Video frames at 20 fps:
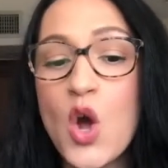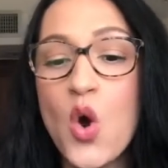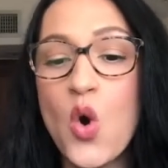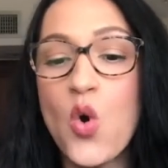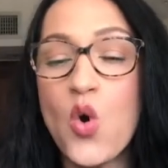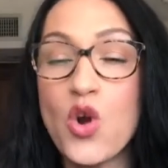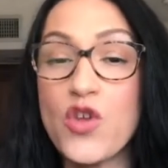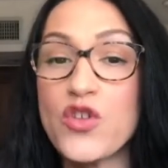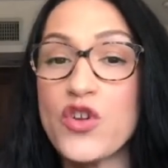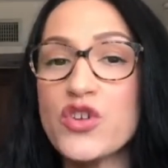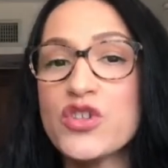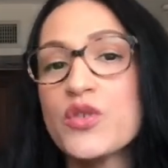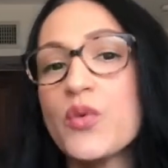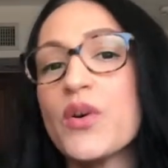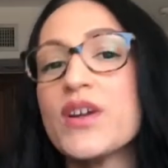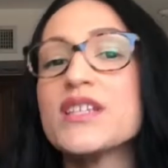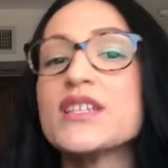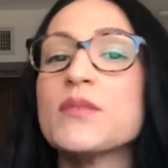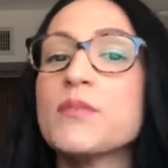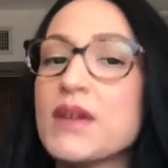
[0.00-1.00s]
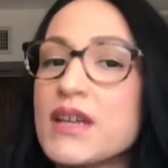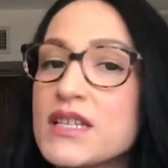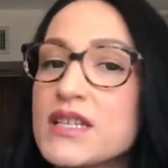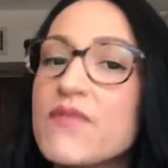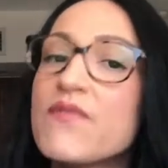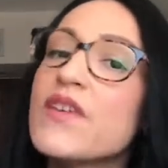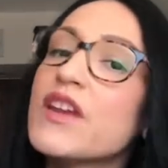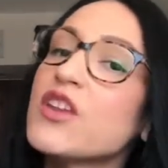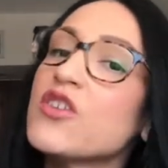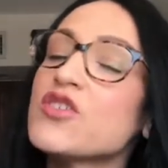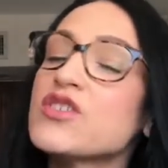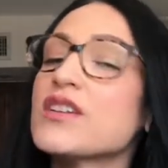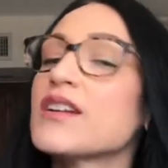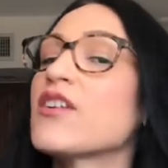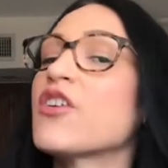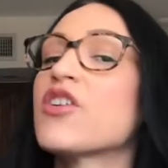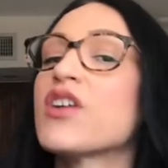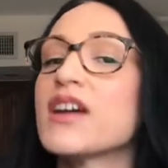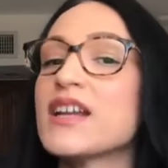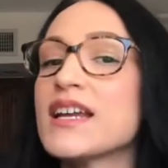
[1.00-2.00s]
or there's going to be some videos that
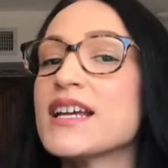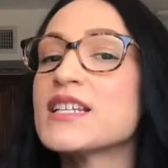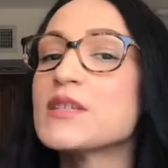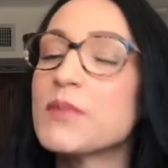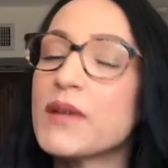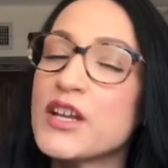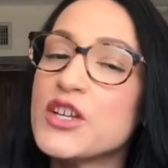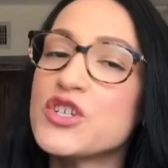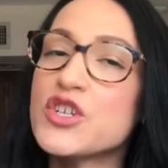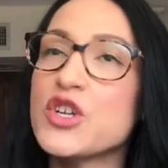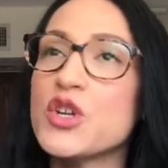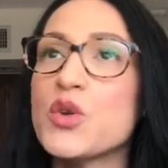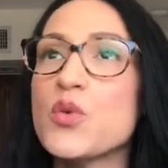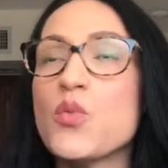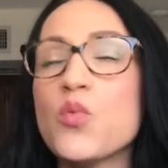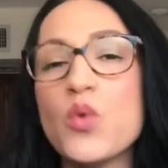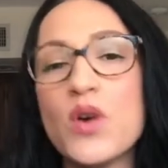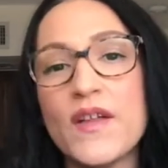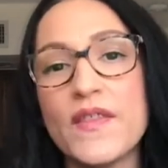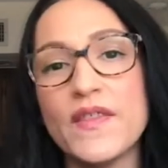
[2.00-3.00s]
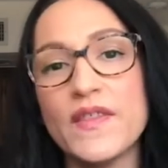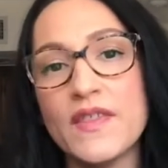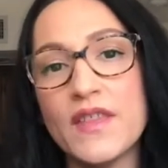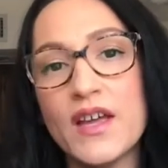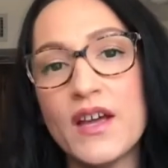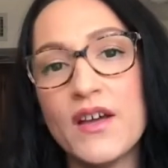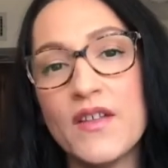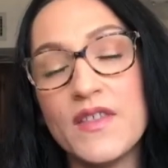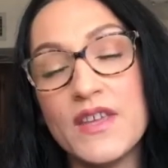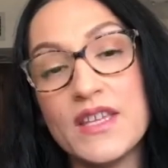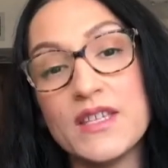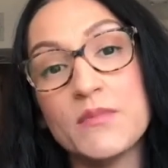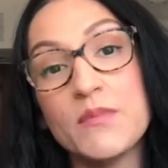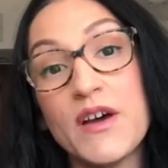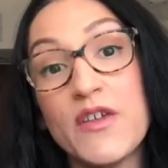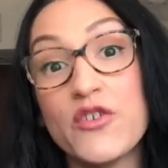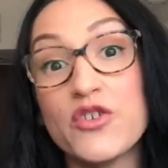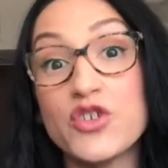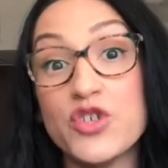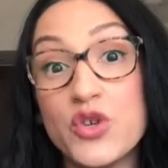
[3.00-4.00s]
are going to explain to you what these
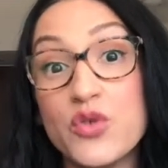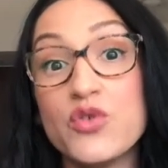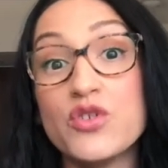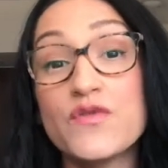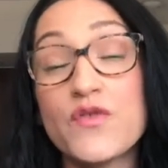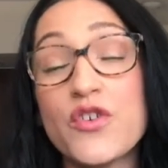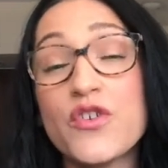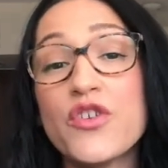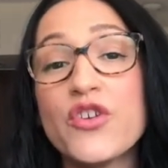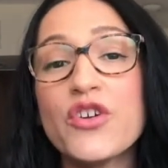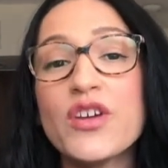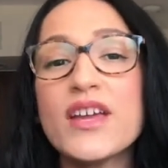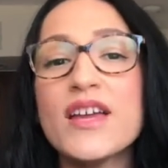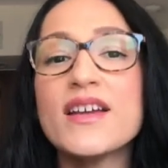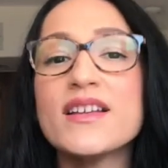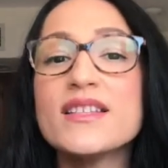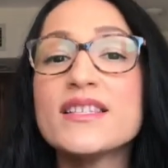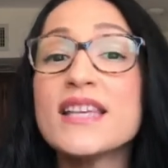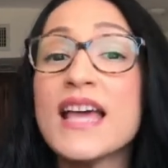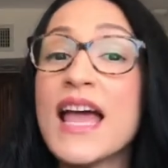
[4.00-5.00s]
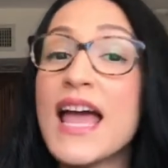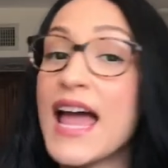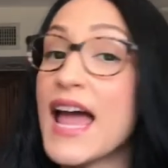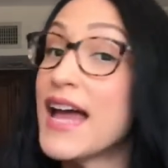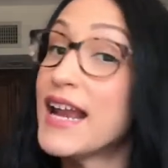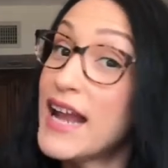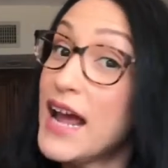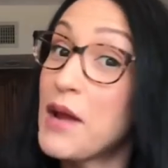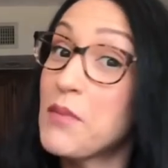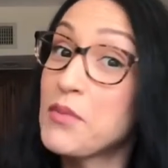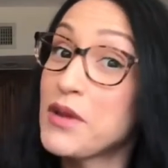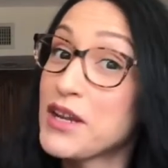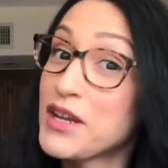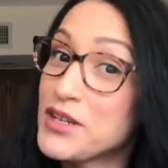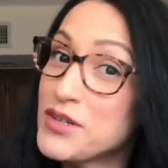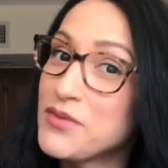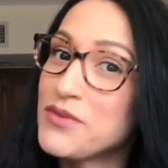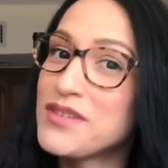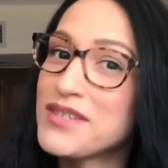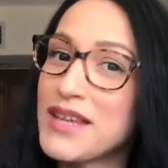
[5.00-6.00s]
mothers use for their kids, and I'm going to
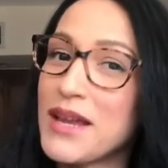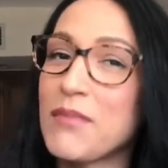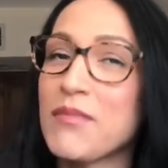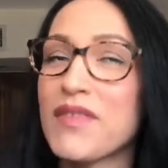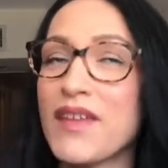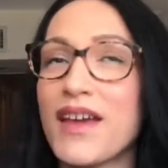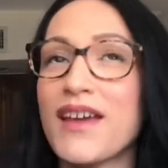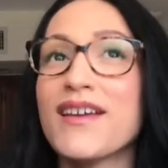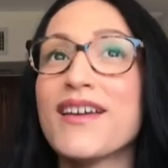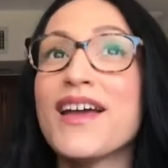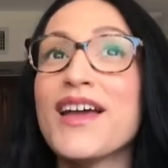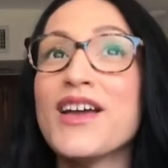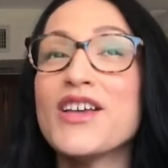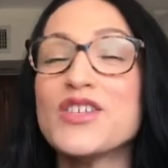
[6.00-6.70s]
do the same thing.